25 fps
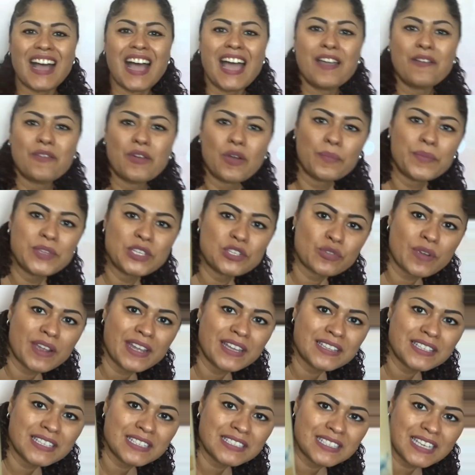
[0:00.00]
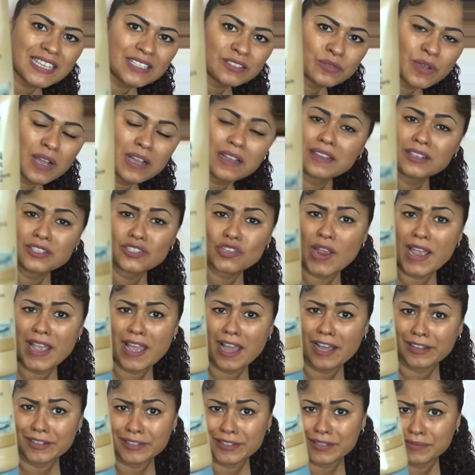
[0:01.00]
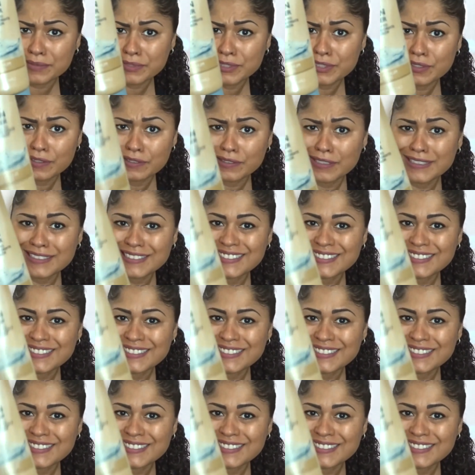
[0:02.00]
I will be trying this as well. I'm gonna try all of them, so.